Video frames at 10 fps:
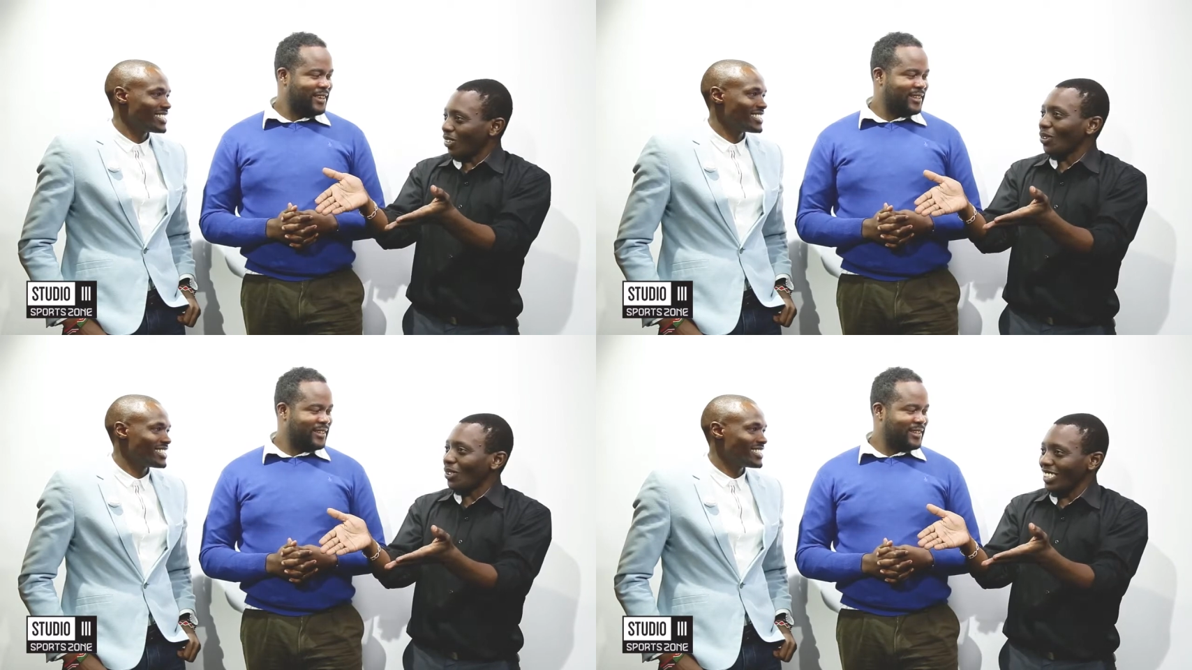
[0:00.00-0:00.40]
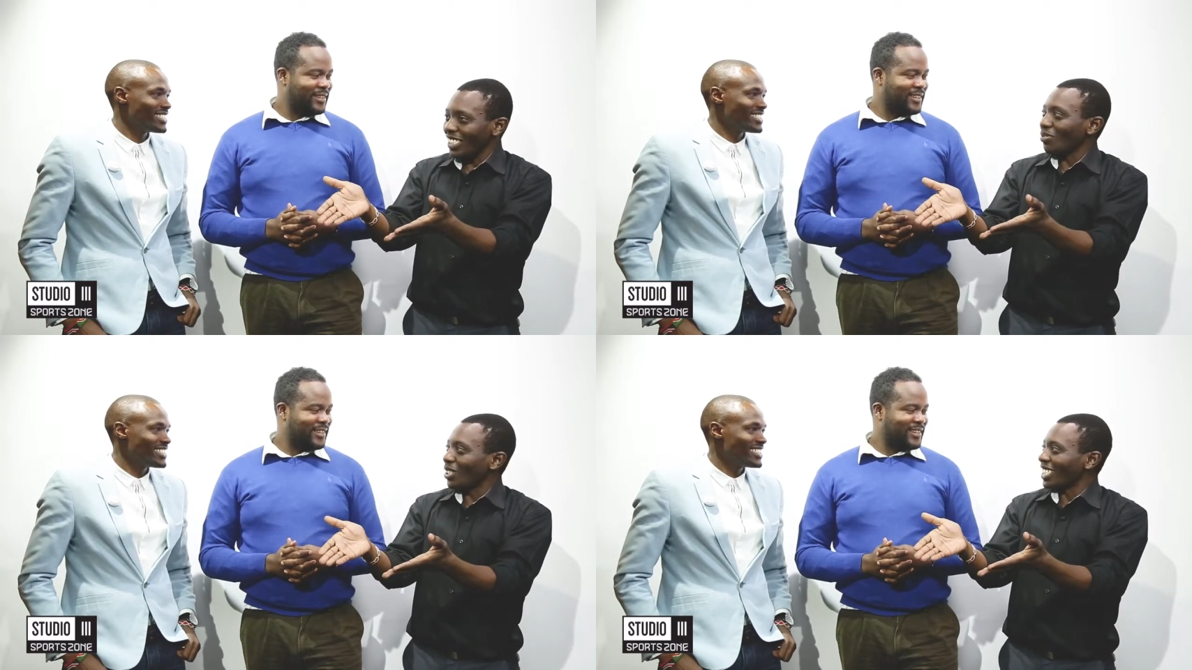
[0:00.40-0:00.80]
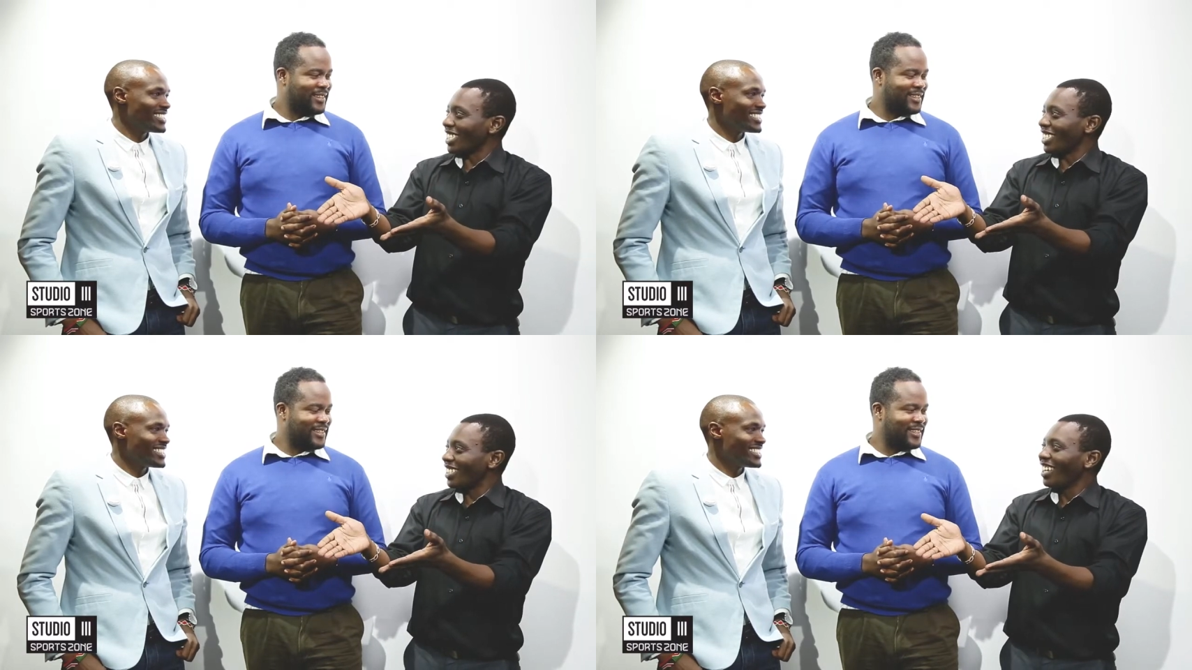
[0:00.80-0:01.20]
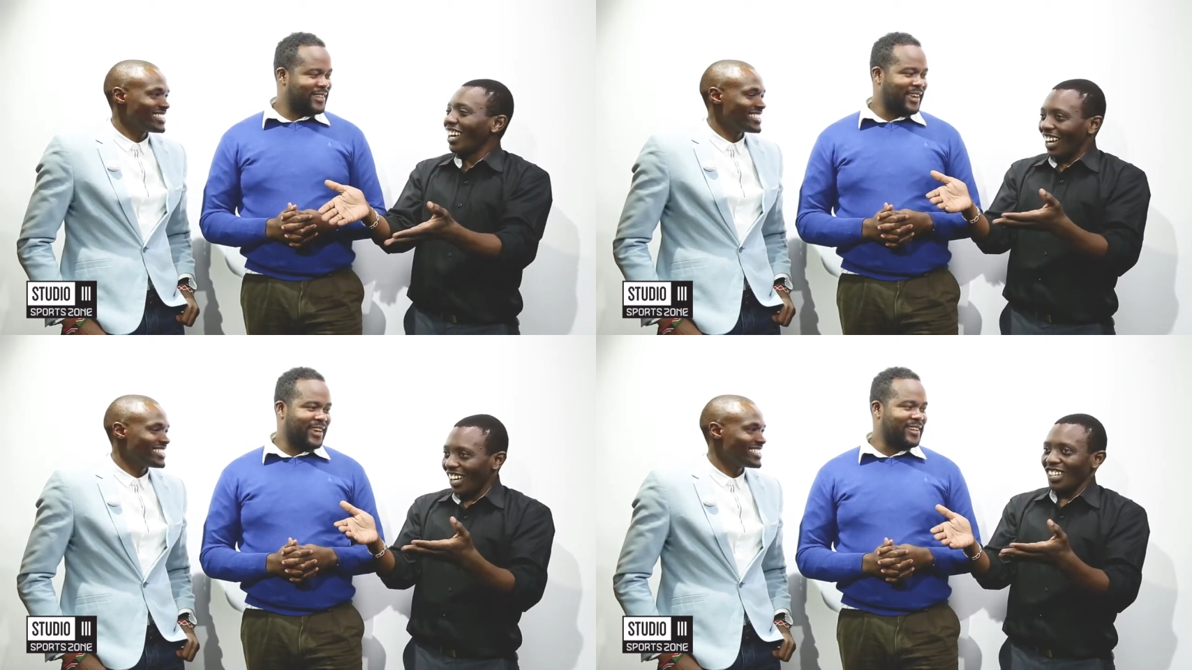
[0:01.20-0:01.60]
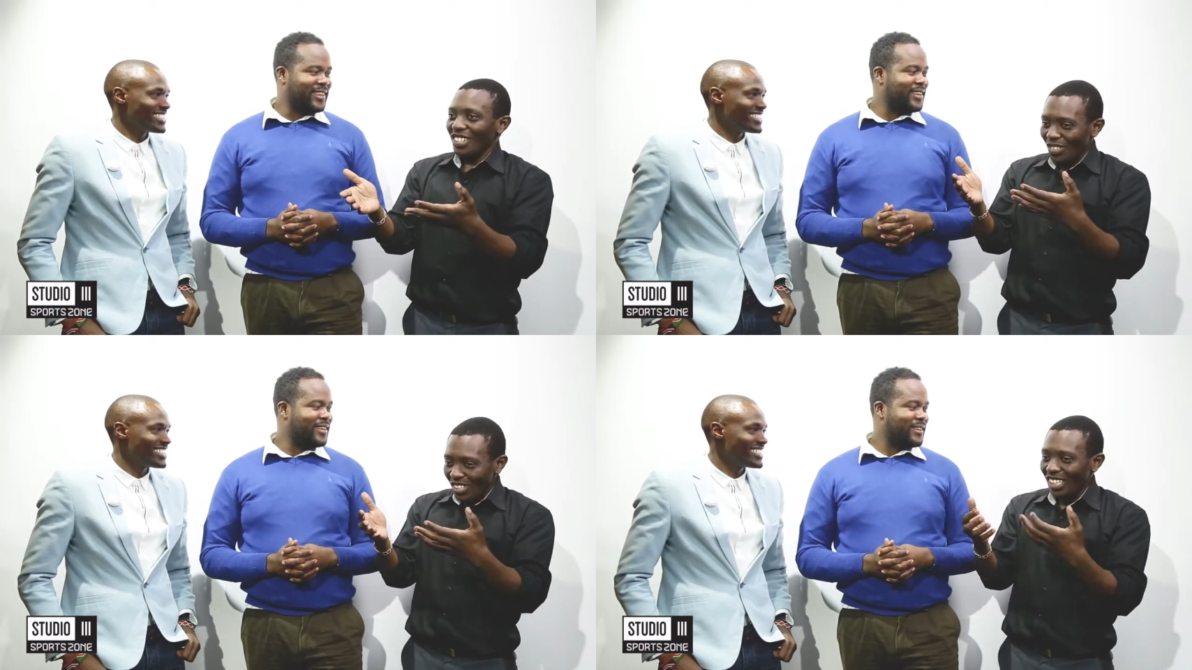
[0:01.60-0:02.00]
Speaker 1: Rojo did what he did, and
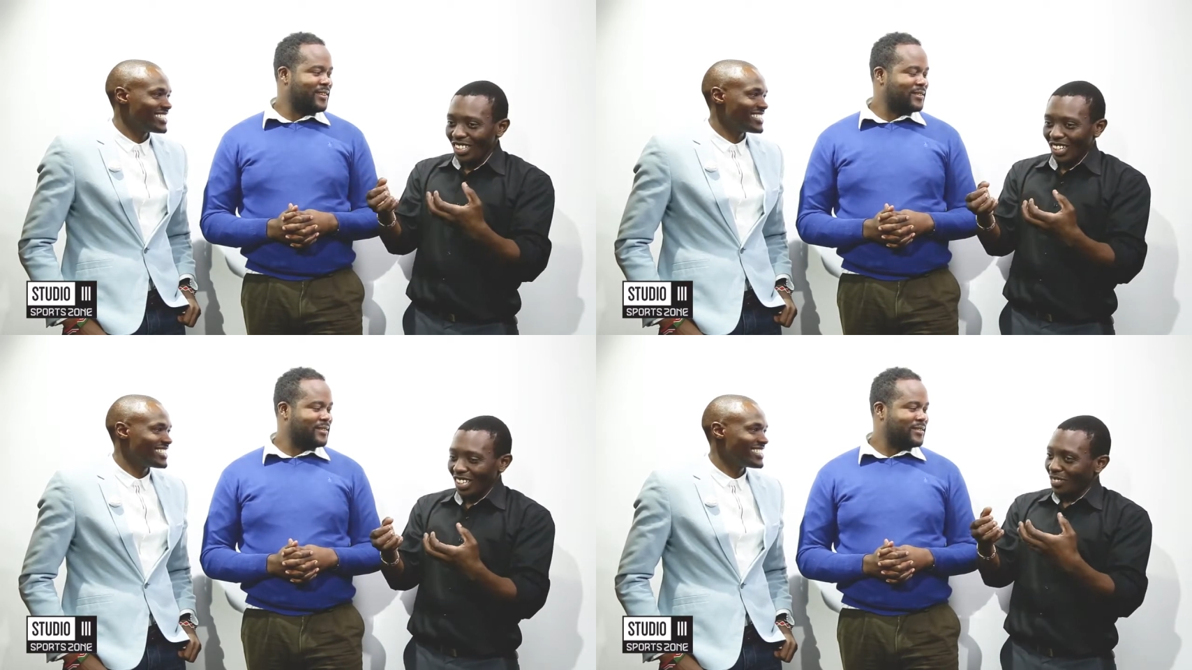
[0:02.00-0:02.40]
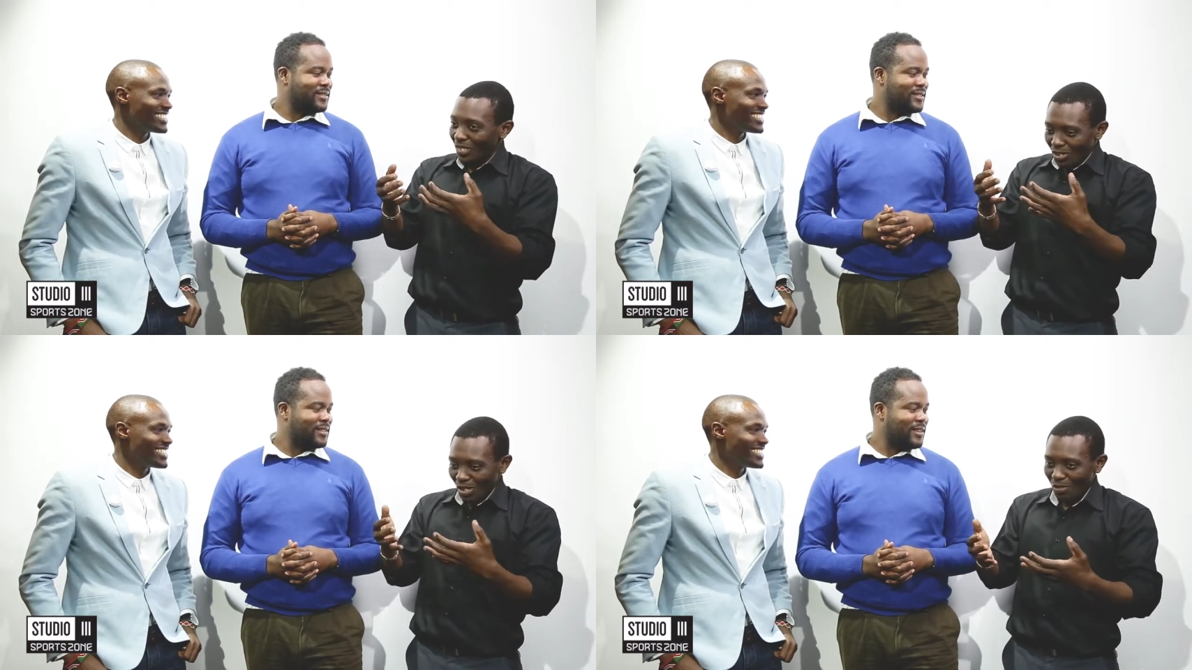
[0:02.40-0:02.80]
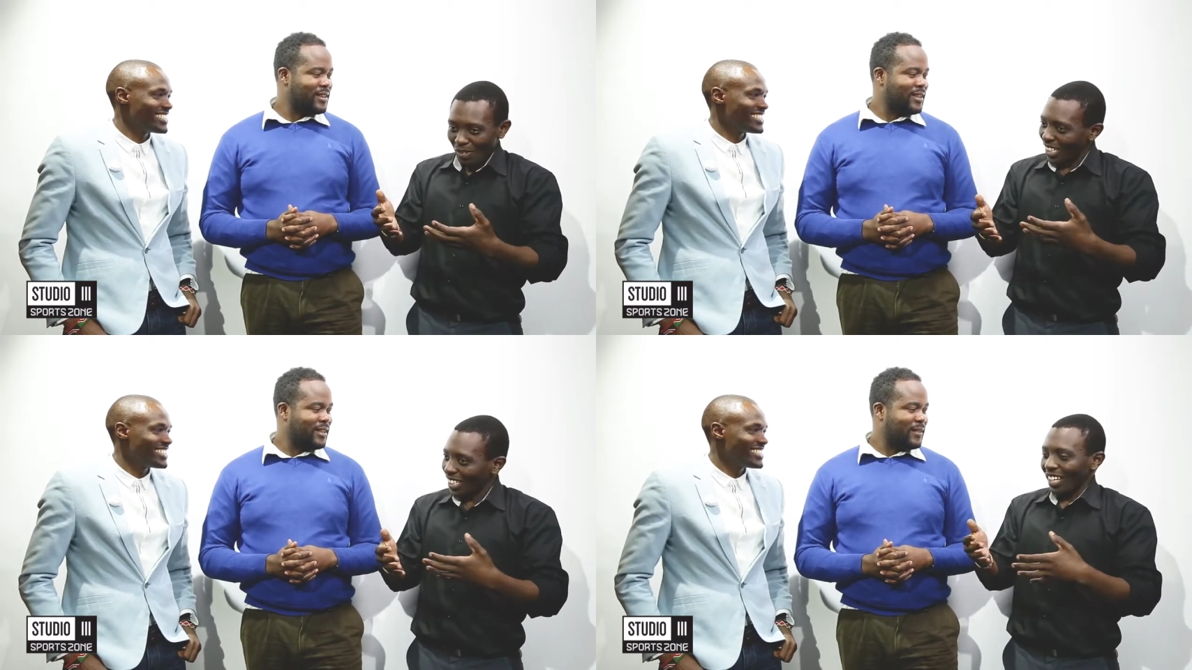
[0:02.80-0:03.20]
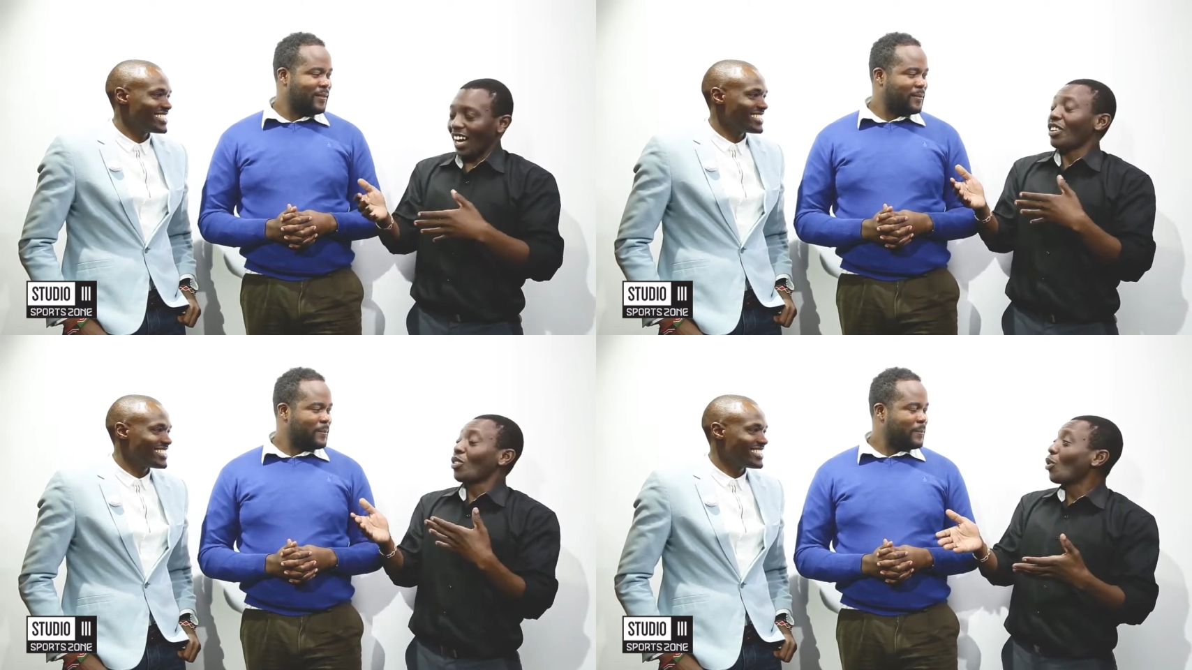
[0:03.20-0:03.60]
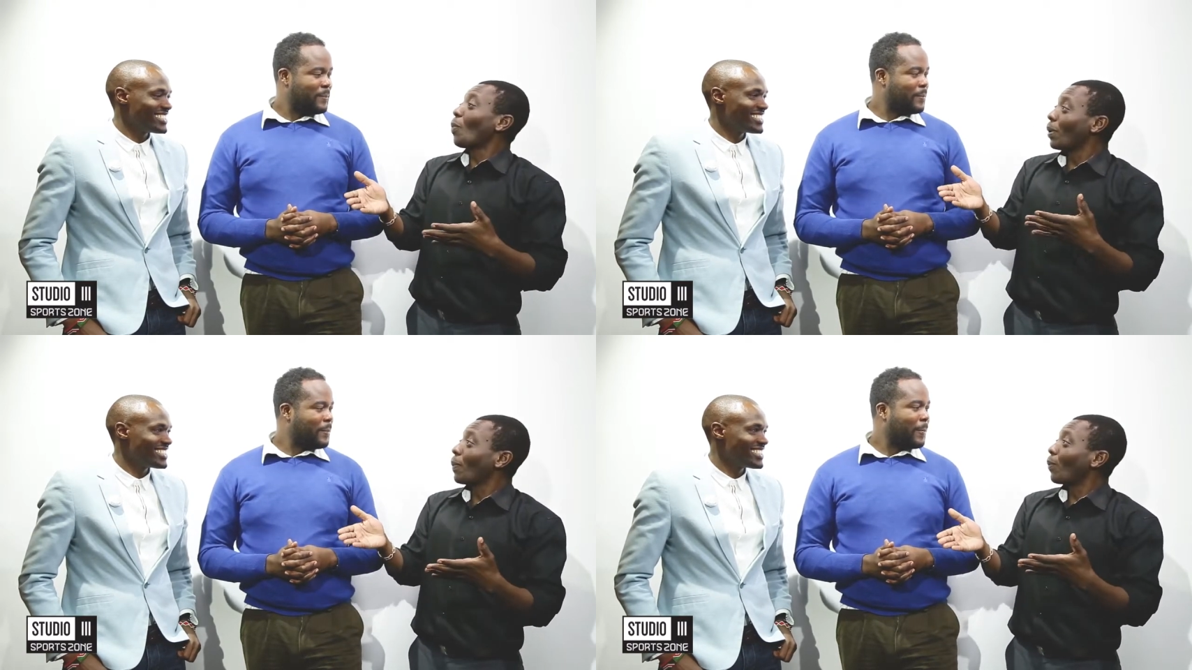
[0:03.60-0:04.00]
you really gotta give it to him. Like, I know
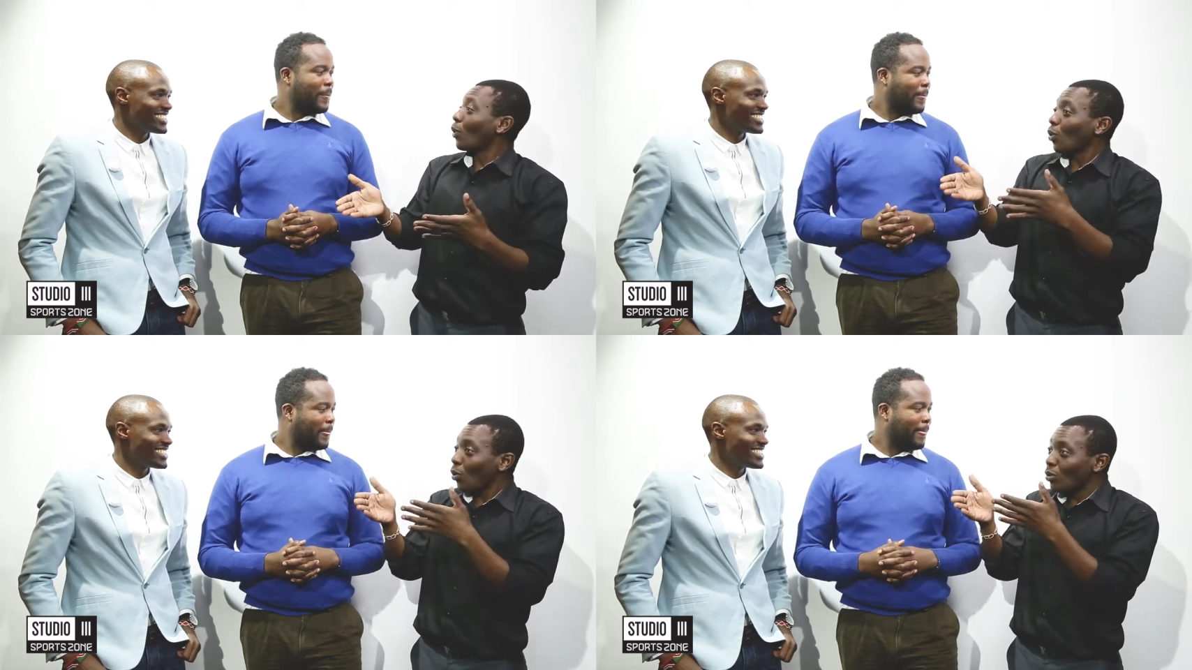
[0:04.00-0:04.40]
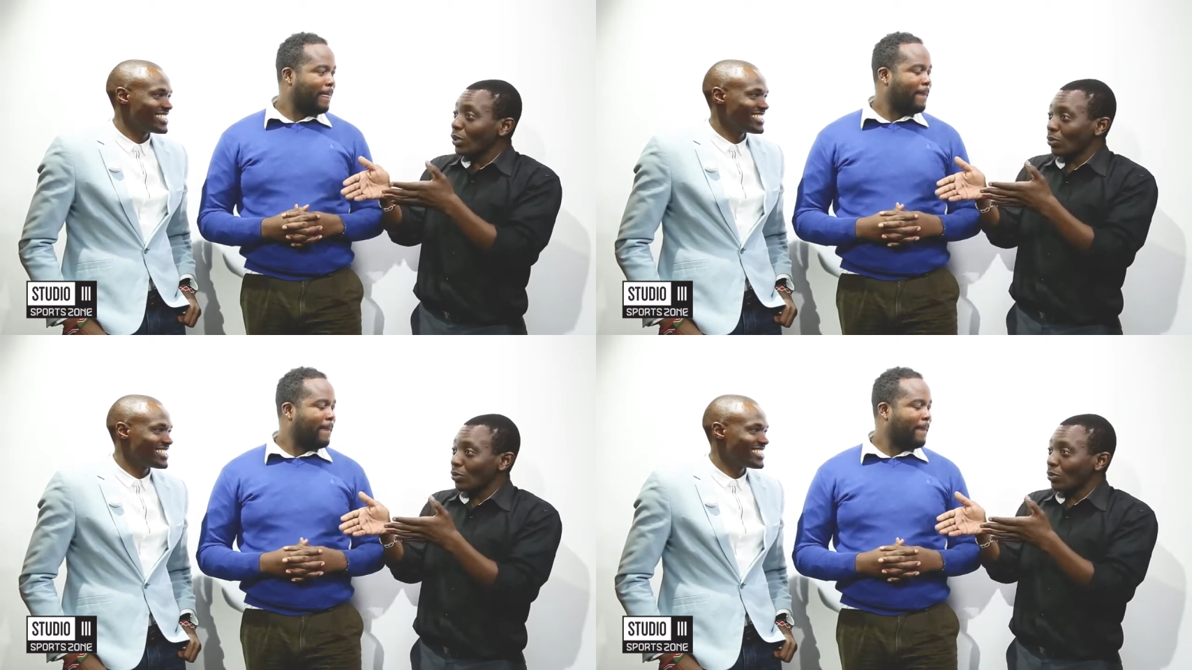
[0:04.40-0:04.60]
people who